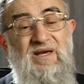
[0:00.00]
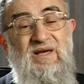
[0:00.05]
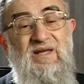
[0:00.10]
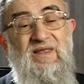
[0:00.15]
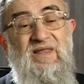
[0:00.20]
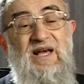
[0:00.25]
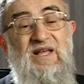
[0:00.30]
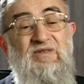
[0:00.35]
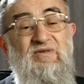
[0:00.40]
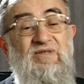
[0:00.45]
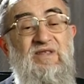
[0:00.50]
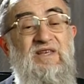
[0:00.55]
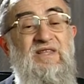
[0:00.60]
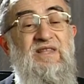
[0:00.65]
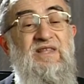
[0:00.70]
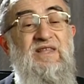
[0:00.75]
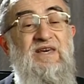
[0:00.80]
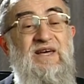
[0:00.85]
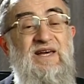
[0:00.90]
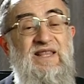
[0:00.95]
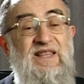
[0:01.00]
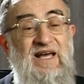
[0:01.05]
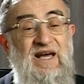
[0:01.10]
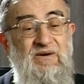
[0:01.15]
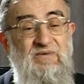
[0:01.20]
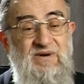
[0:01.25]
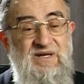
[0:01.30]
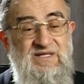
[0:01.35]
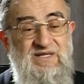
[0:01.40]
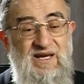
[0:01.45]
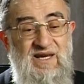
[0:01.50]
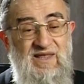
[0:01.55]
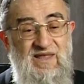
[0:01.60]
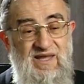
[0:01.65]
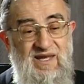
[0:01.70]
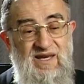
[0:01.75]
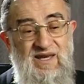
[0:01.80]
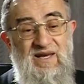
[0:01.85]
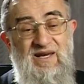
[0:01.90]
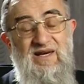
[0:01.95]
Not only did they allow us, I
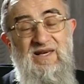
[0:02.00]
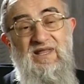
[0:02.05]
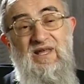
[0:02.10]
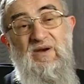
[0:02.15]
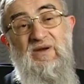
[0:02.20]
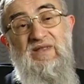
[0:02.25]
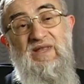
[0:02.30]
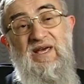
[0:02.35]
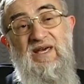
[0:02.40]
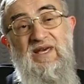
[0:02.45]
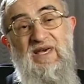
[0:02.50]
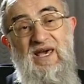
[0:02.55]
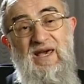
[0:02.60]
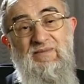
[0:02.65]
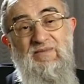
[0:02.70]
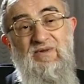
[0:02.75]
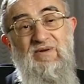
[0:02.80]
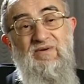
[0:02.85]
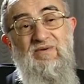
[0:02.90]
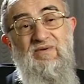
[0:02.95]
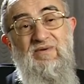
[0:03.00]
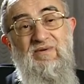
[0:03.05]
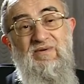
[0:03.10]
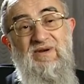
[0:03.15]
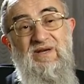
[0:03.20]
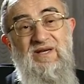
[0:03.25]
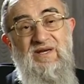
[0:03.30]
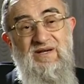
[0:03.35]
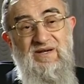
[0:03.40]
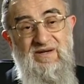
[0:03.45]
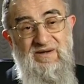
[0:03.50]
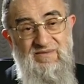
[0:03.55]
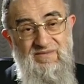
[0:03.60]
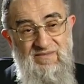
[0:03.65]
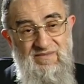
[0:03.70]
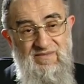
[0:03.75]
think they, they came to here.